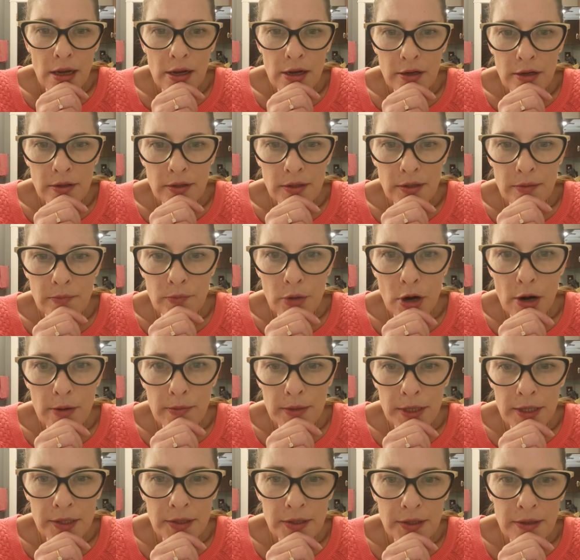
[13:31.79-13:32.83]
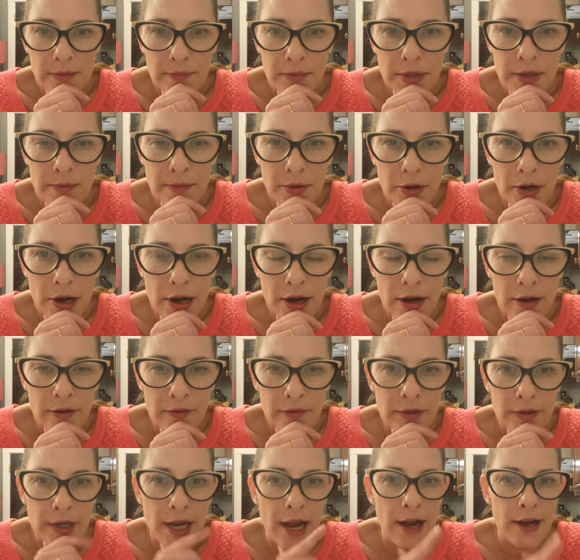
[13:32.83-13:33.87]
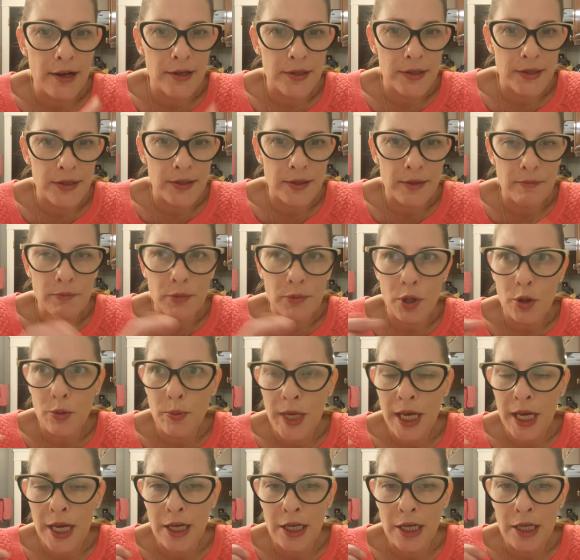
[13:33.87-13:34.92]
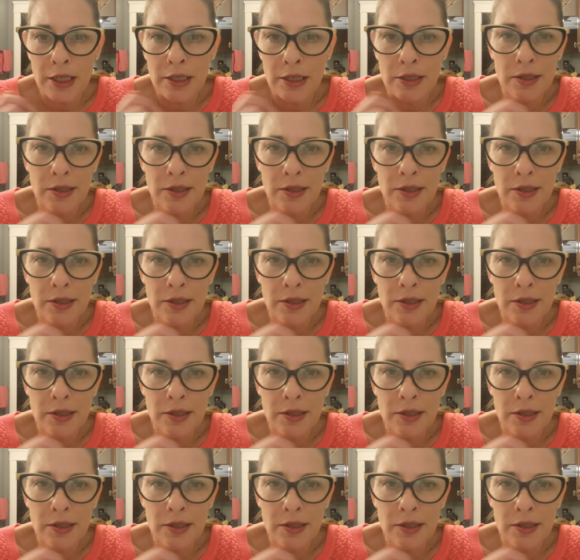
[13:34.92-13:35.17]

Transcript: Some properties, some people have gas and propane,